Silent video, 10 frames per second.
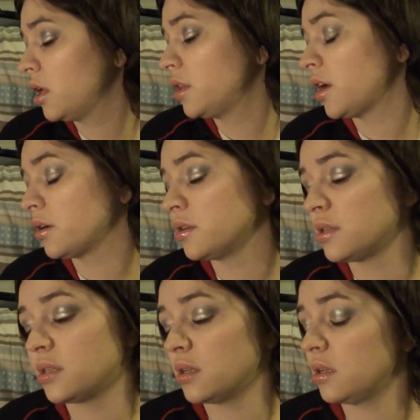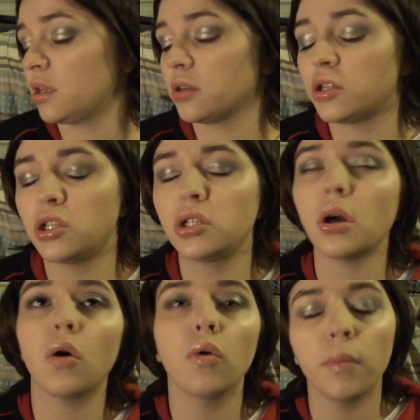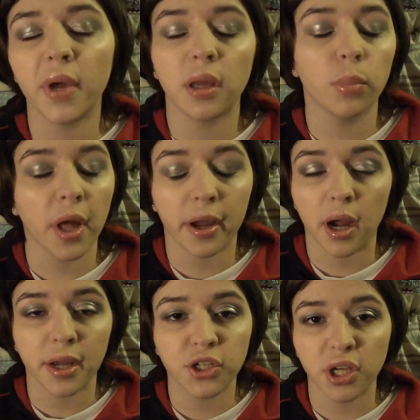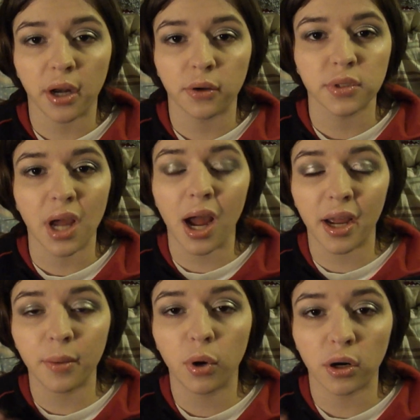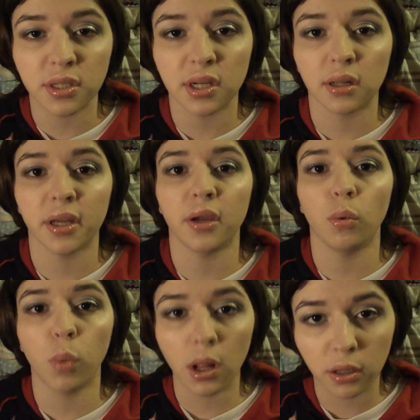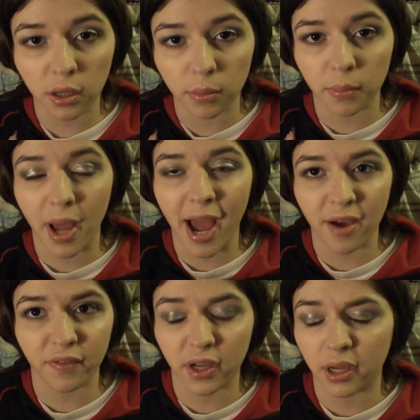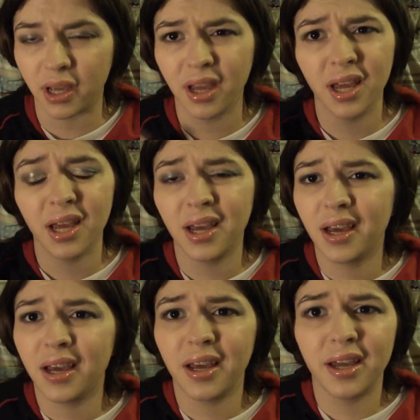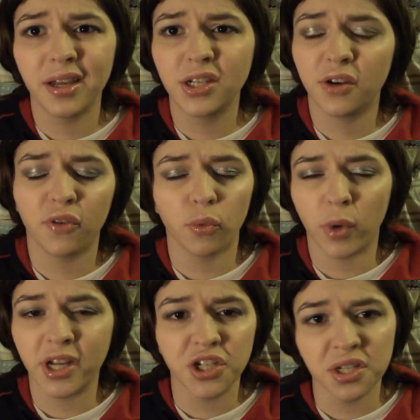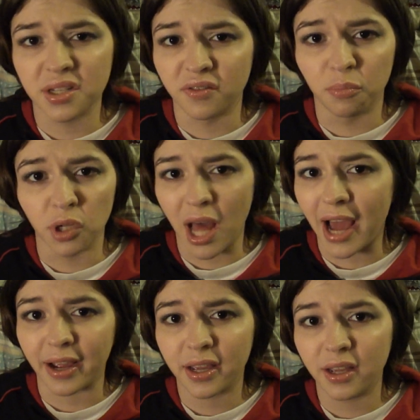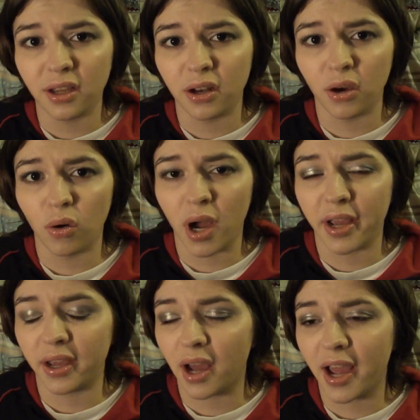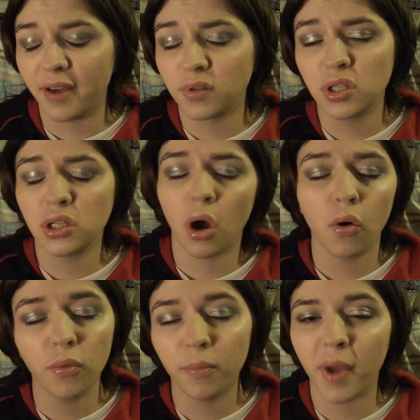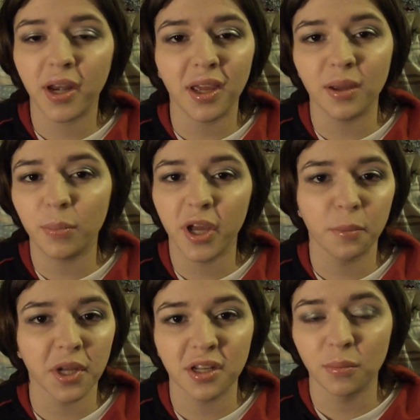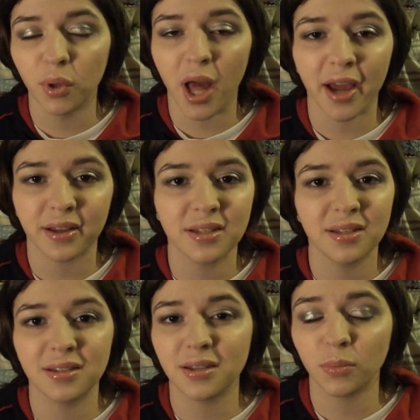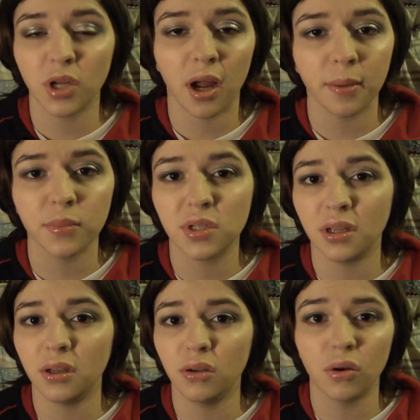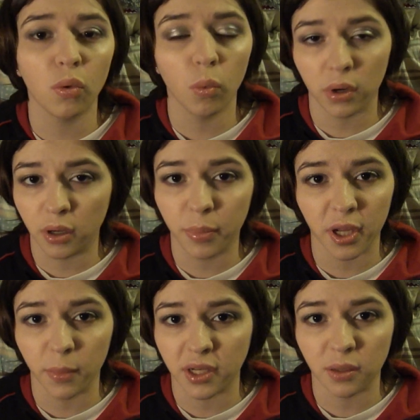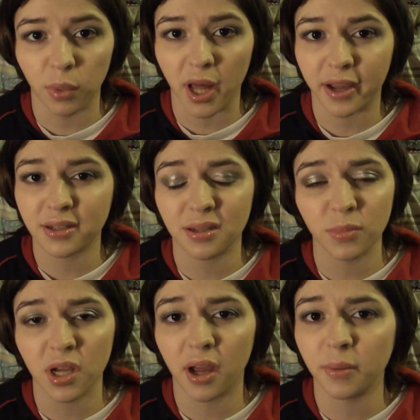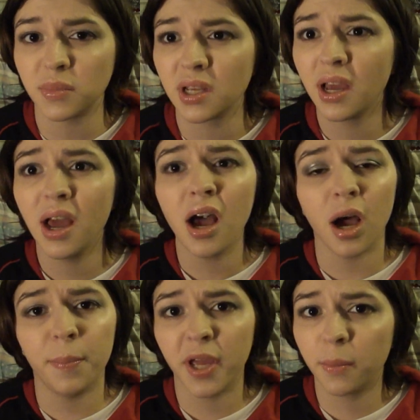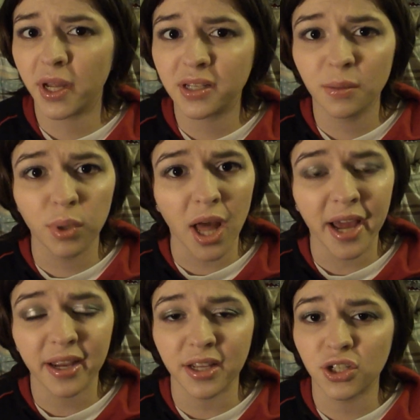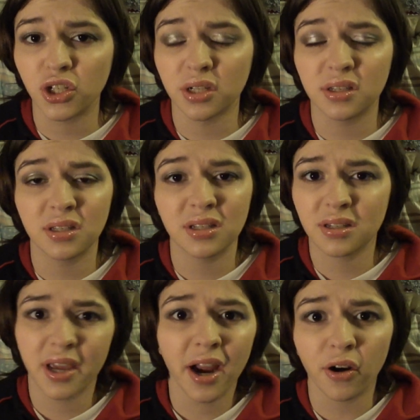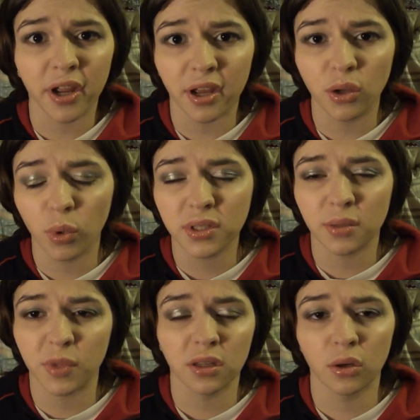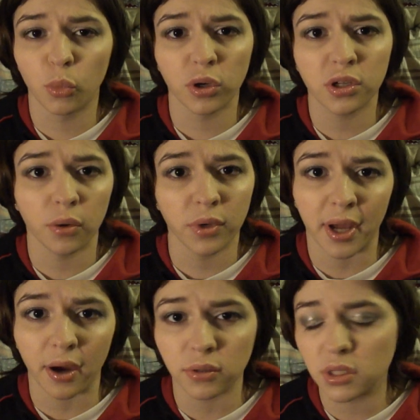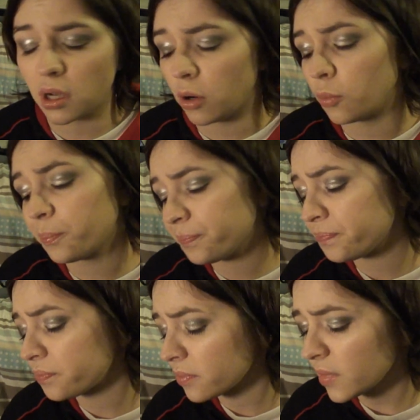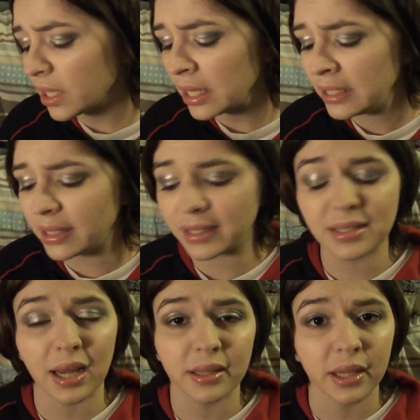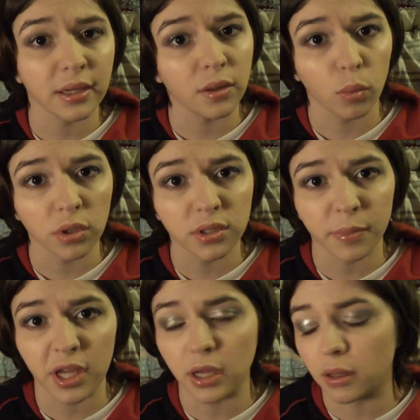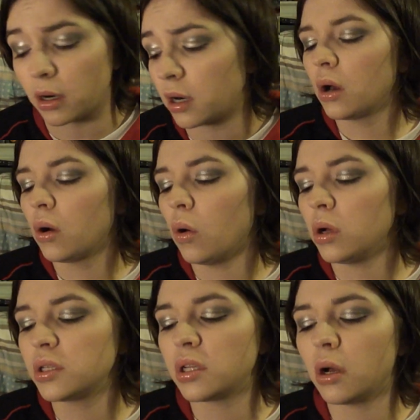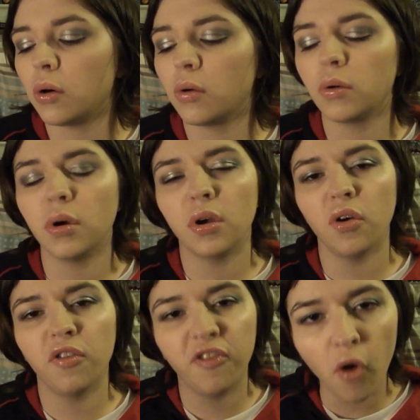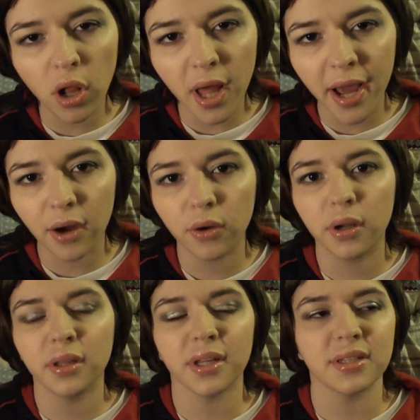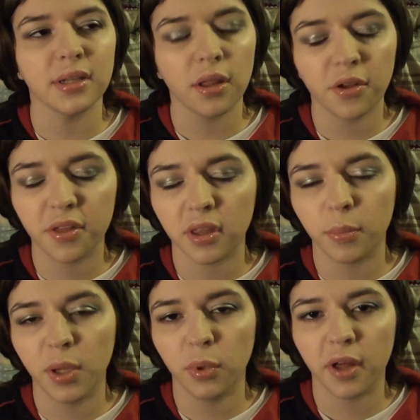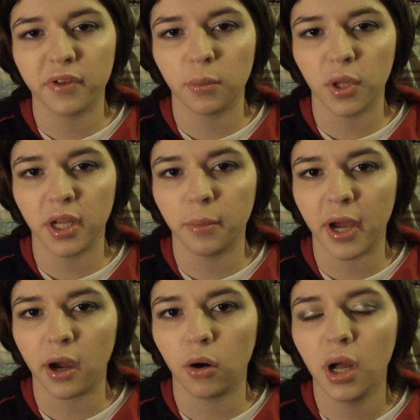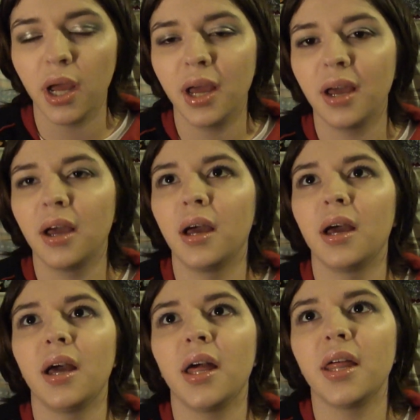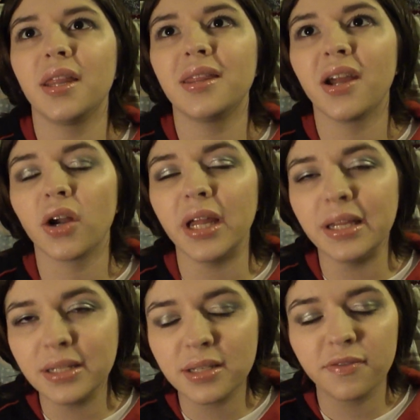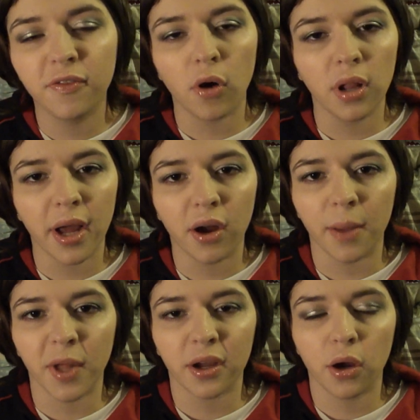there's so many black eyeshadows. I personally welcome having different ranges of black. You know, I have so many pigmented blacks. Sometimes you don't want a pigmented black. Sometimes a pigmented black is just scary and you want something a little more toned down. So that's not the end of the world to me either. Also, fallout, that's another thing that people have complained about. There is fallout. I'm not